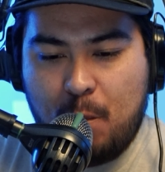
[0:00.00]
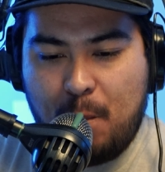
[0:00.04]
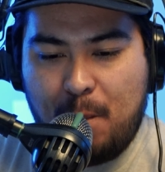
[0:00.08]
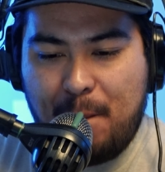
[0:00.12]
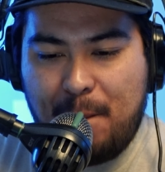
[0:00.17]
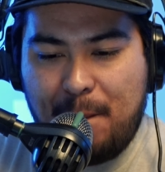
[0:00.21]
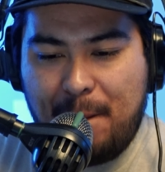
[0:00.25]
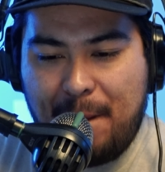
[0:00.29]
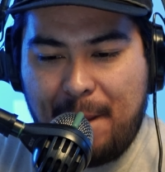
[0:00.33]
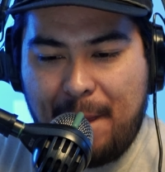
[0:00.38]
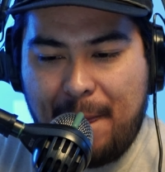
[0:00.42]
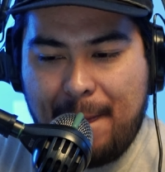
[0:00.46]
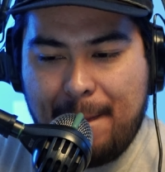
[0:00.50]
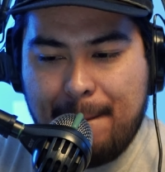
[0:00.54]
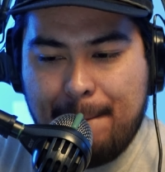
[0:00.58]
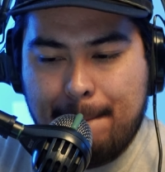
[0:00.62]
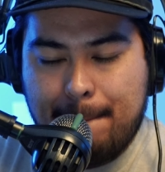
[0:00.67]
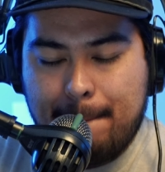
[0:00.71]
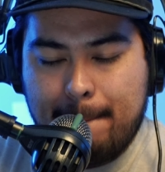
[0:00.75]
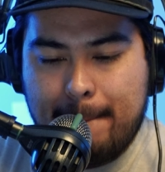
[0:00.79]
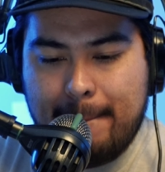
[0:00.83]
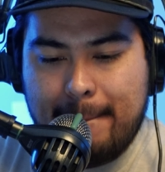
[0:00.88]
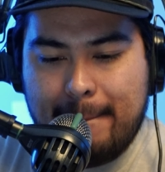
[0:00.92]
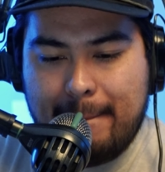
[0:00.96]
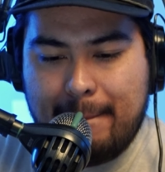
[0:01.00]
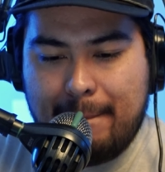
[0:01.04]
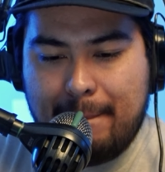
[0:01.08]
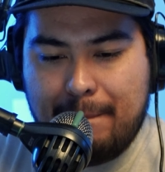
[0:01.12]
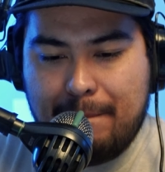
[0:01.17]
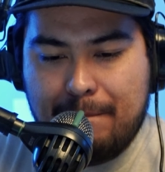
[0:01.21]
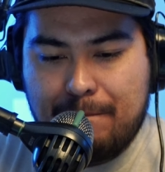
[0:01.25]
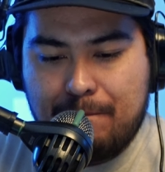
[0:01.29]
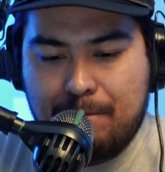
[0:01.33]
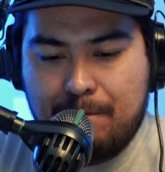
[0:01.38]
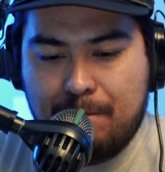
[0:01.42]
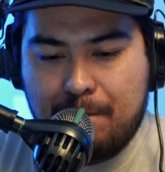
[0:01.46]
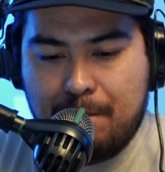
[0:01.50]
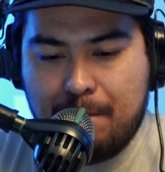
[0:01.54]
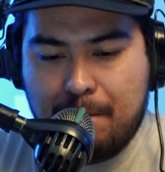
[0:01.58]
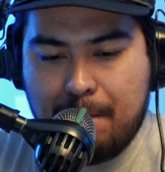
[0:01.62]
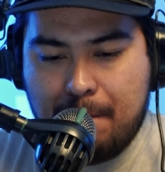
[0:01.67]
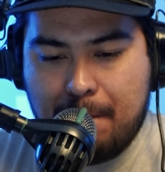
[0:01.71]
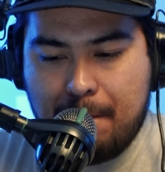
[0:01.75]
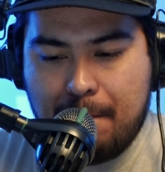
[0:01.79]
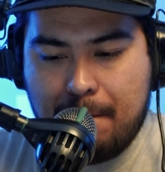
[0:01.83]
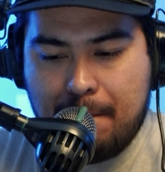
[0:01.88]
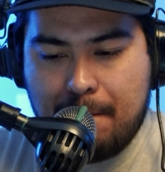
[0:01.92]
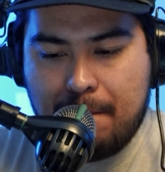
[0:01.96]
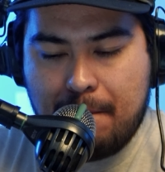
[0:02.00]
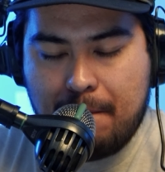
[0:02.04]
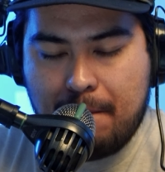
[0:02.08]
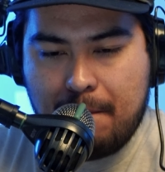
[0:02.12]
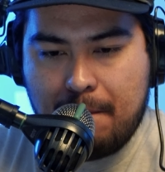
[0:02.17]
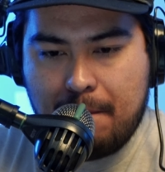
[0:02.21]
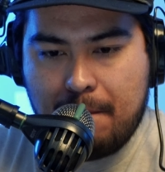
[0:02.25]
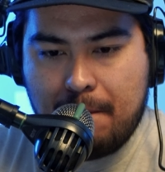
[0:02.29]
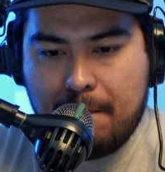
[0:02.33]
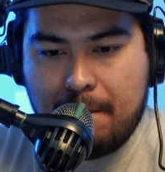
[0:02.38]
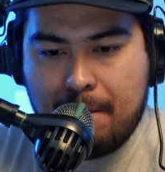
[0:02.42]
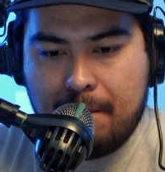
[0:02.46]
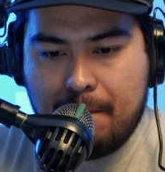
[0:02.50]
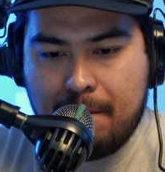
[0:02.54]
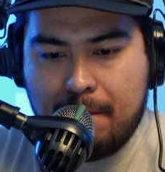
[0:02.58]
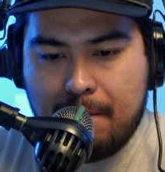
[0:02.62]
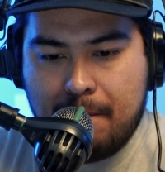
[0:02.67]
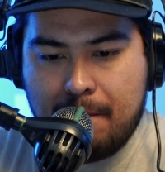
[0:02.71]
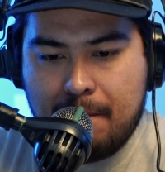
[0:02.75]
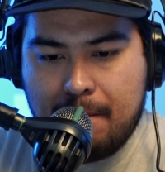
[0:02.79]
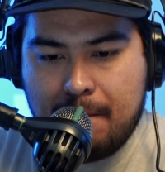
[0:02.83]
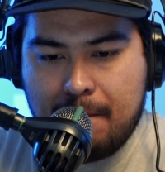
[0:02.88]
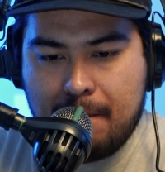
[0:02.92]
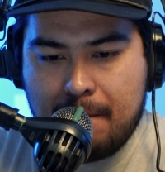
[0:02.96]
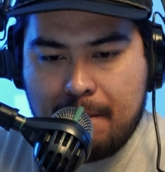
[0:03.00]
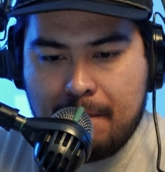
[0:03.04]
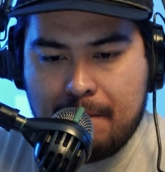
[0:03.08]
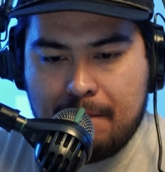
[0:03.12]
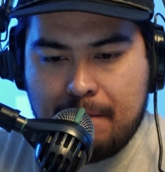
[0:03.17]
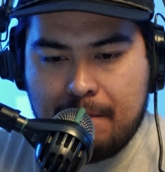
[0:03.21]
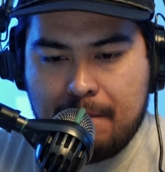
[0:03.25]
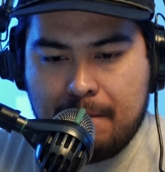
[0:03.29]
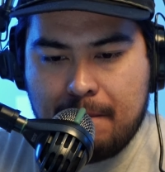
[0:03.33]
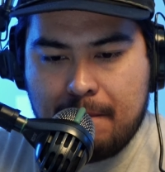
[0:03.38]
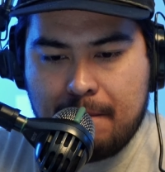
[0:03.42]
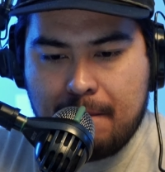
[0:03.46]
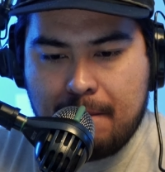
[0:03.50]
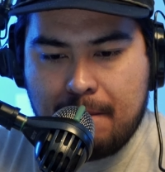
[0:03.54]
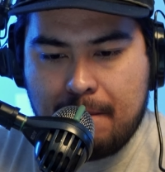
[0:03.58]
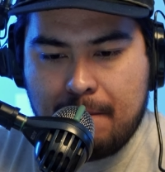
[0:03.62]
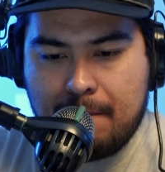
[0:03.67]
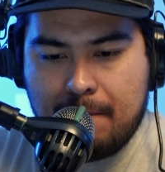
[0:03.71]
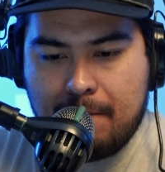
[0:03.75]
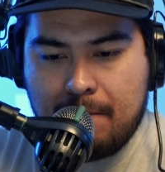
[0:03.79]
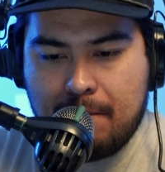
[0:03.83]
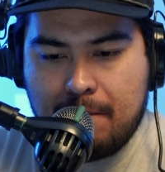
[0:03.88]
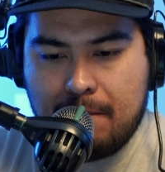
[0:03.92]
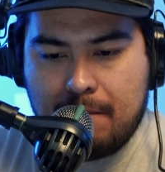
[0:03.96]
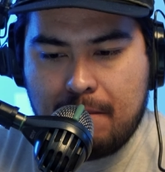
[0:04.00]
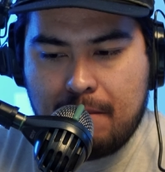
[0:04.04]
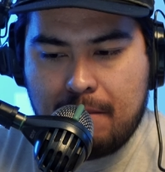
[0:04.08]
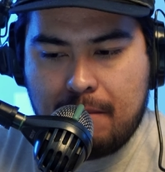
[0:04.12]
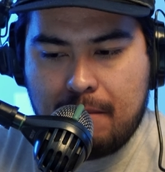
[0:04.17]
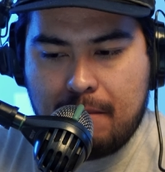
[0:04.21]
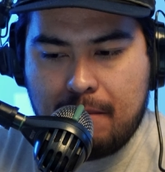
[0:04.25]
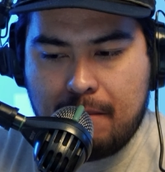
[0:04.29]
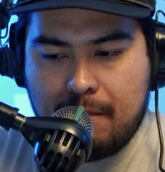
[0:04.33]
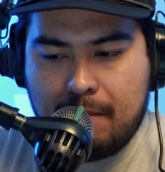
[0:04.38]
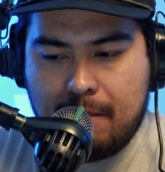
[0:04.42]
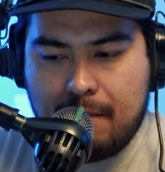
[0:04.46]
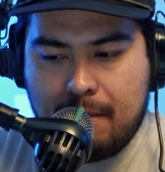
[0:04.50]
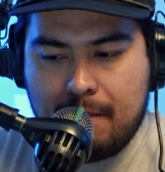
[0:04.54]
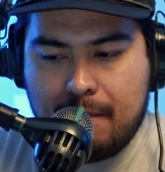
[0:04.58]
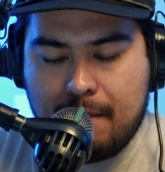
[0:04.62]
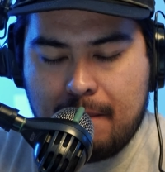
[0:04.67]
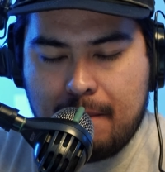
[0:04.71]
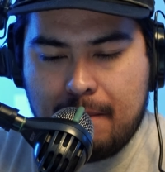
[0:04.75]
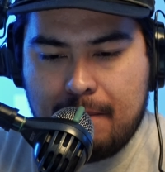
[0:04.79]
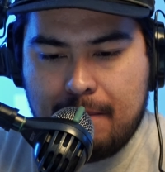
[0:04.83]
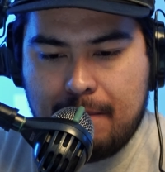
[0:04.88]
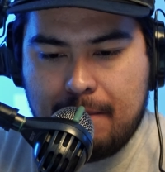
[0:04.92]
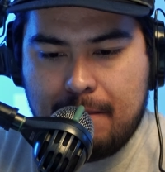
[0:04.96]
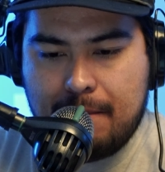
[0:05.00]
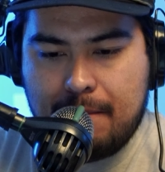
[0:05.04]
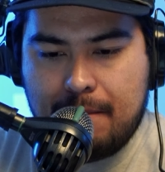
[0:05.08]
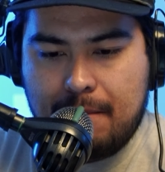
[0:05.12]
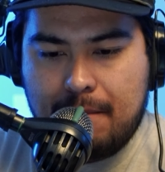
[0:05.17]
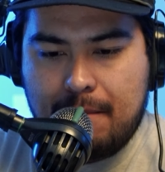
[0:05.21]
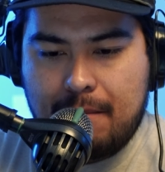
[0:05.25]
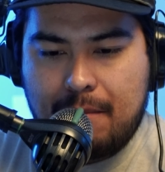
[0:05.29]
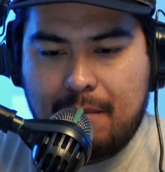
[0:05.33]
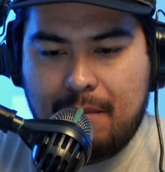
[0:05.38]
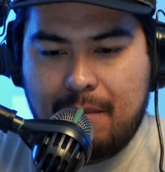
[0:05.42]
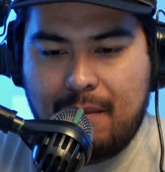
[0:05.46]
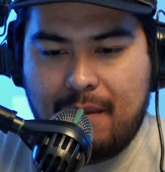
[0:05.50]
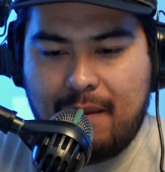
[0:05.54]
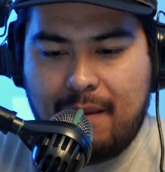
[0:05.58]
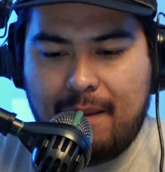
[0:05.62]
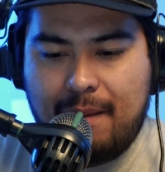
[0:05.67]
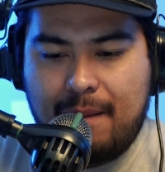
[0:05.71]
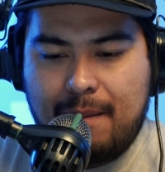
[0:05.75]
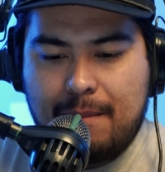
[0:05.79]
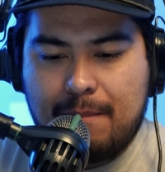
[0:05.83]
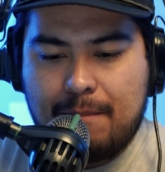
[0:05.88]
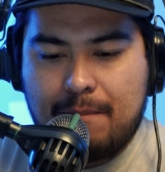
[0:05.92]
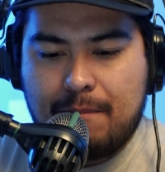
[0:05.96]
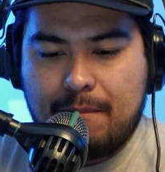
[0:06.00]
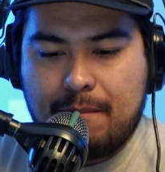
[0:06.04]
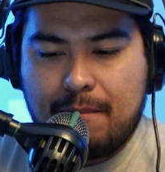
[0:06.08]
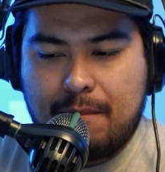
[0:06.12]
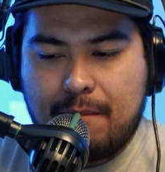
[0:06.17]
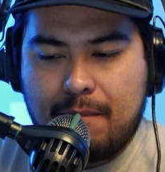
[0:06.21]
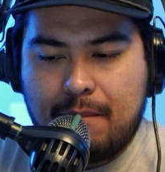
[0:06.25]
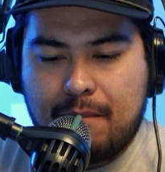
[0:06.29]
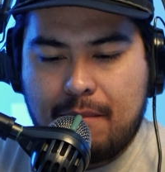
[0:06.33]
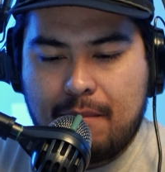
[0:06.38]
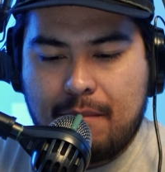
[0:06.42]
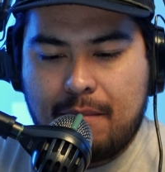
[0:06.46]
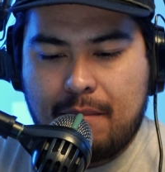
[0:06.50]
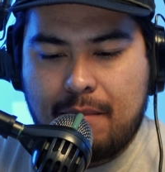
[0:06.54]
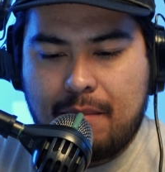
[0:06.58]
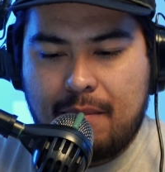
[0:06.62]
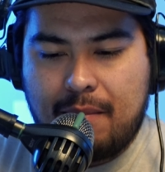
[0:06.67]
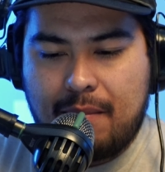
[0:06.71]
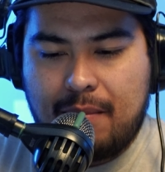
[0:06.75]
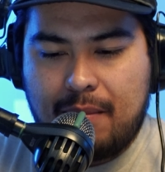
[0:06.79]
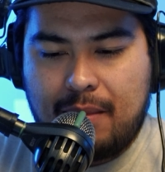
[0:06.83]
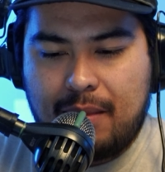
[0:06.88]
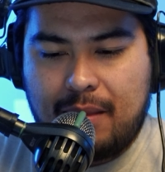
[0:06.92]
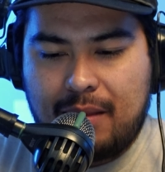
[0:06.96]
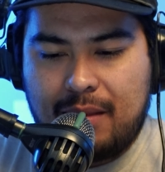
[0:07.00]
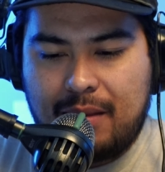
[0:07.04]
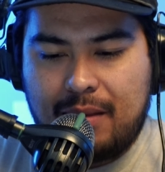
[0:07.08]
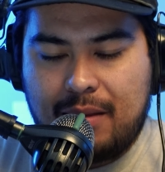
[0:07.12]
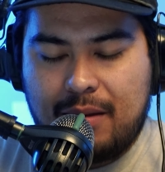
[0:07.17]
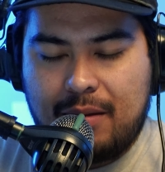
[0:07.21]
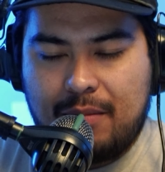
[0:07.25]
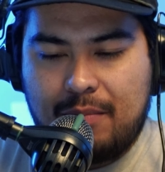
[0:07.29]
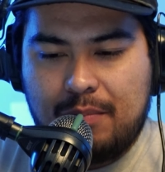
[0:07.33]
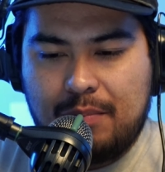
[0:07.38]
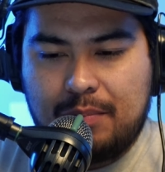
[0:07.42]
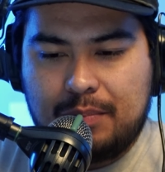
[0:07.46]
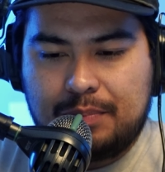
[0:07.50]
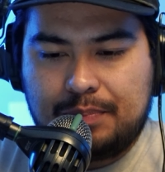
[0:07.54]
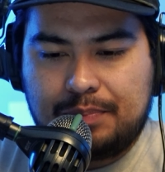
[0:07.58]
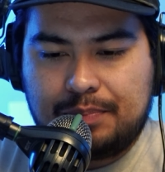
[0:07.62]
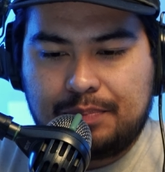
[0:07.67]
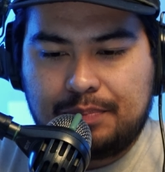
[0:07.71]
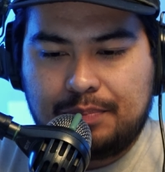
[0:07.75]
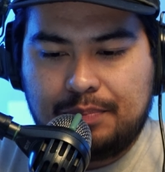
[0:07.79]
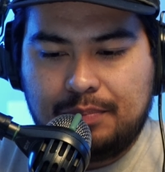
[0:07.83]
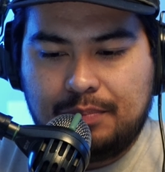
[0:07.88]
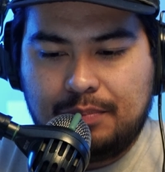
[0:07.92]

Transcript: [no speech]